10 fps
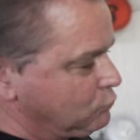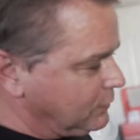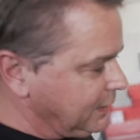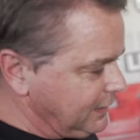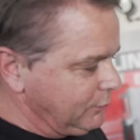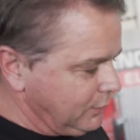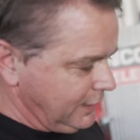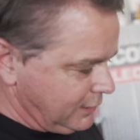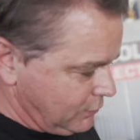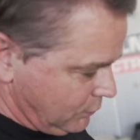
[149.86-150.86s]
really,
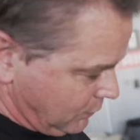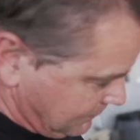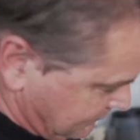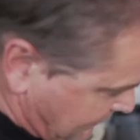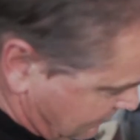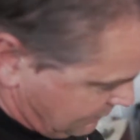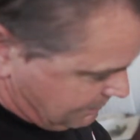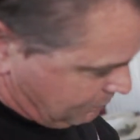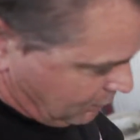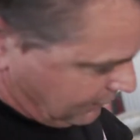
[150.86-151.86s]
really cool.
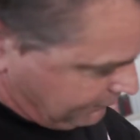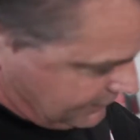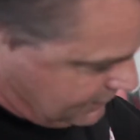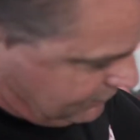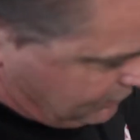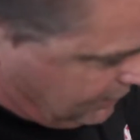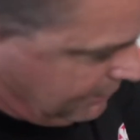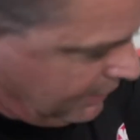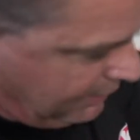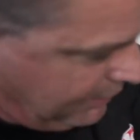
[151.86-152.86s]
To pull off this drum
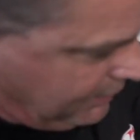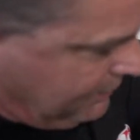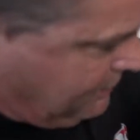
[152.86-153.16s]
cover,